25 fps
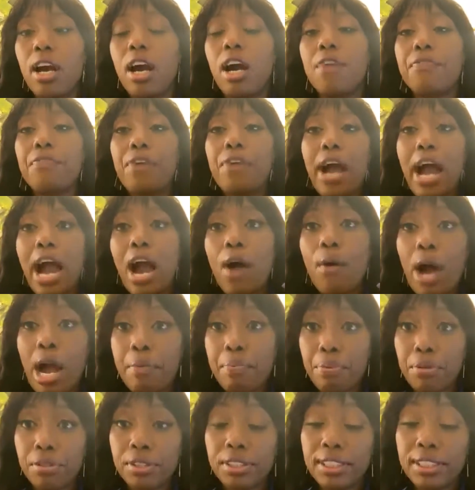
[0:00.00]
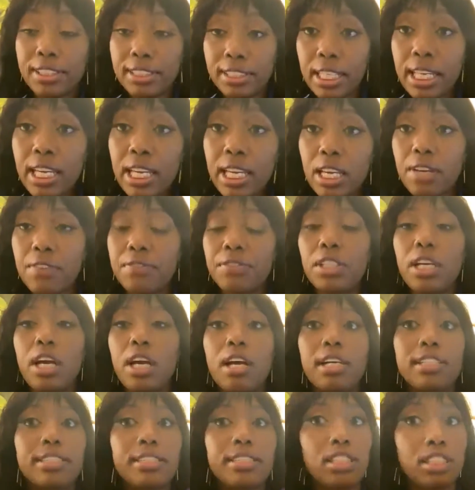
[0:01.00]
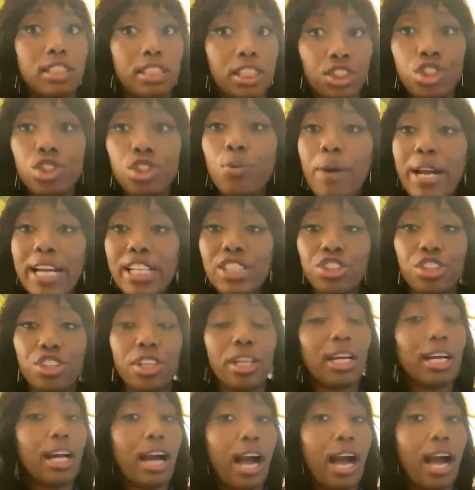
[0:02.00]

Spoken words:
of how I perceived situation,